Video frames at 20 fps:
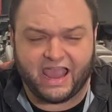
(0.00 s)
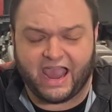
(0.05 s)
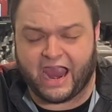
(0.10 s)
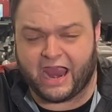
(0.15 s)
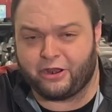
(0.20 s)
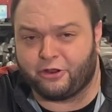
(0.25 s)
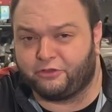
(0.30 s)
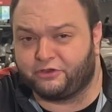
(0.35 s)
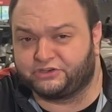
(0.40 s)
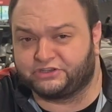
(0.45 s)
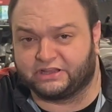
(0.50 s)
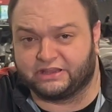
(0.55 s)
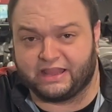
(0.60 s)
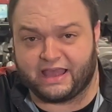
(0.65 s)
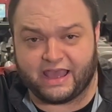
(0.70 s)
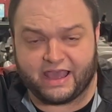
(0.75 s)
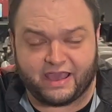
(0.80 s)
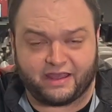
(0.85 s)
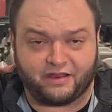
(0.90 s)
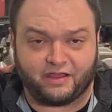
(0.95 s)
I know there's a
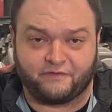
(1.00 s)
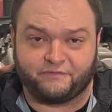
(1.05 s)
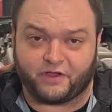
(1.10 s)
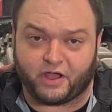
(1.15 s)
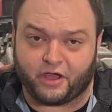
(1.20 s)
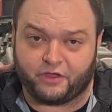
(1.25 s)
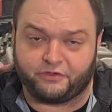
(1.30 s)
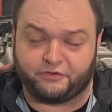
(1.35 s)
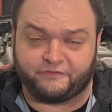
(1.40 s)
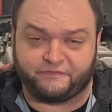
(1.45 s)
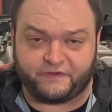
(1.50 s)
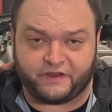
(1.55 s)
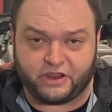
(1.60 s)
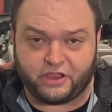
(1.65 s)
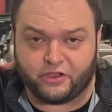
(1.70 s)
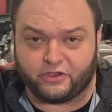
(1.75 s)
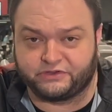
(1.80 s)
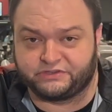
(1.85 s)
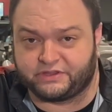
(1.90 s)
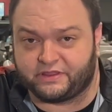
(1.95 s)
lot of other
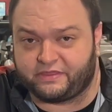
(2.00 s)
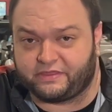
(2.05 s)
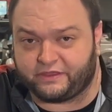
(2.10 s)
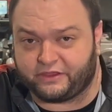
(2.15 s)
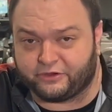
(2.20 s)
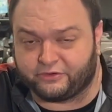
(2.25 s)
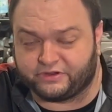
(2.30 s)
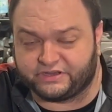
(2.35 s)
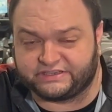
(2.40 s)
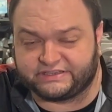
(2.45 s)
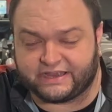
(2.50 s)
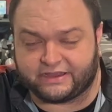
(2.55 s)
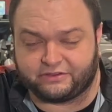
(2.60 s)
videos and theories